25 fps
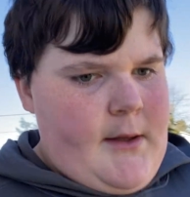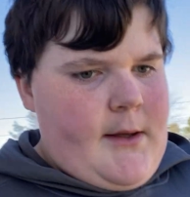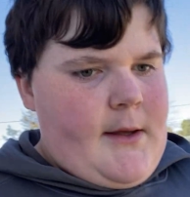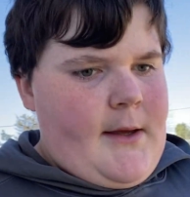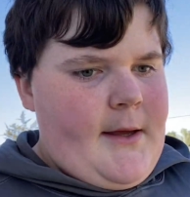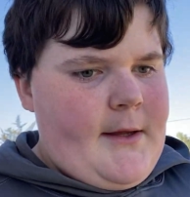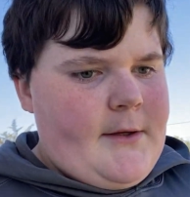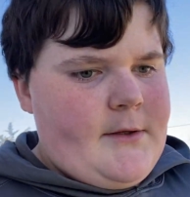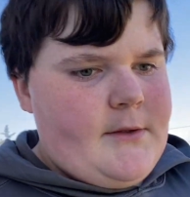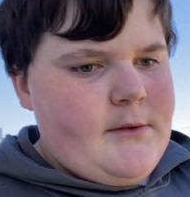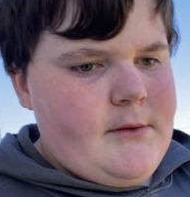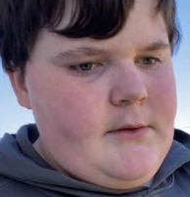
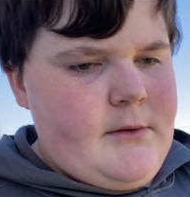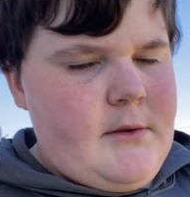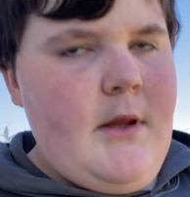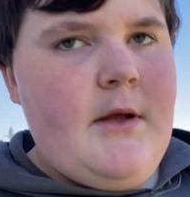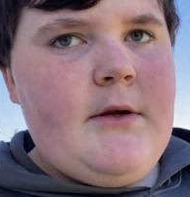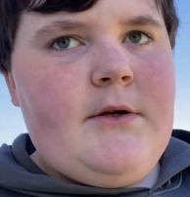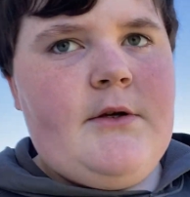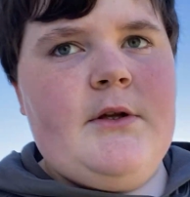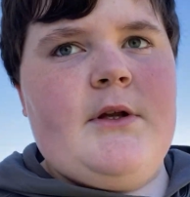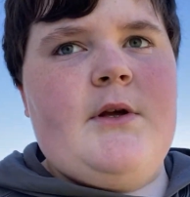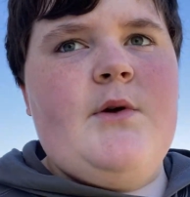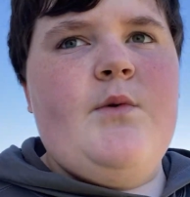It's
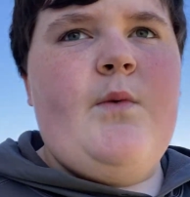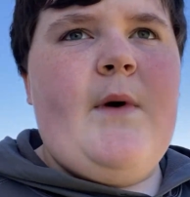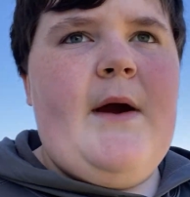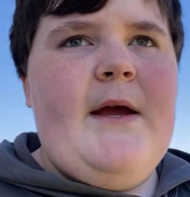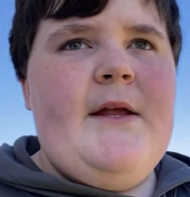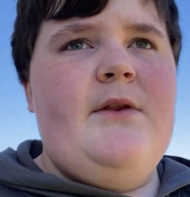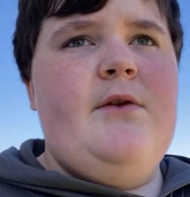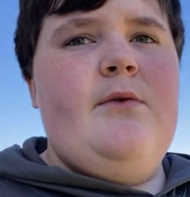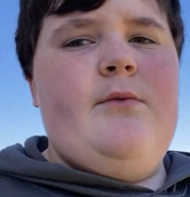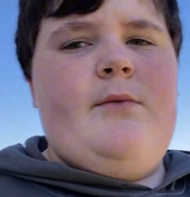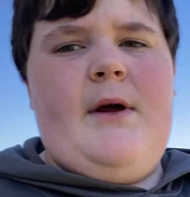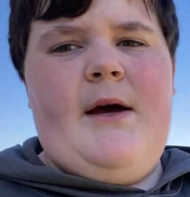literally way
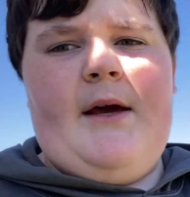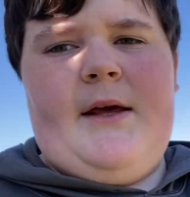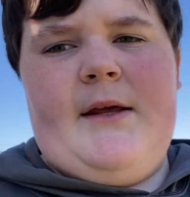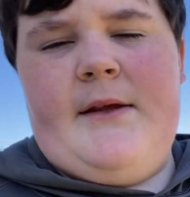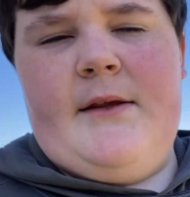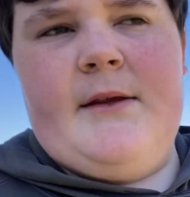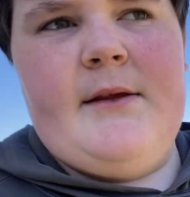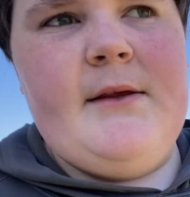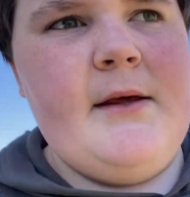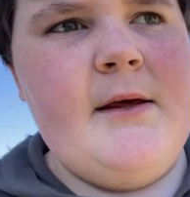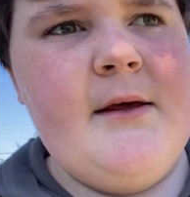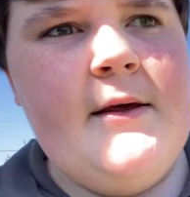too
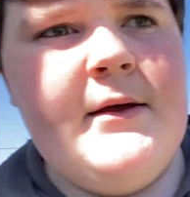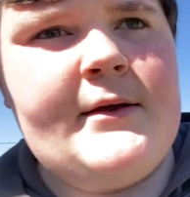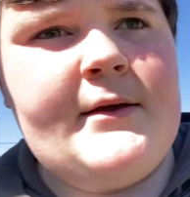nice.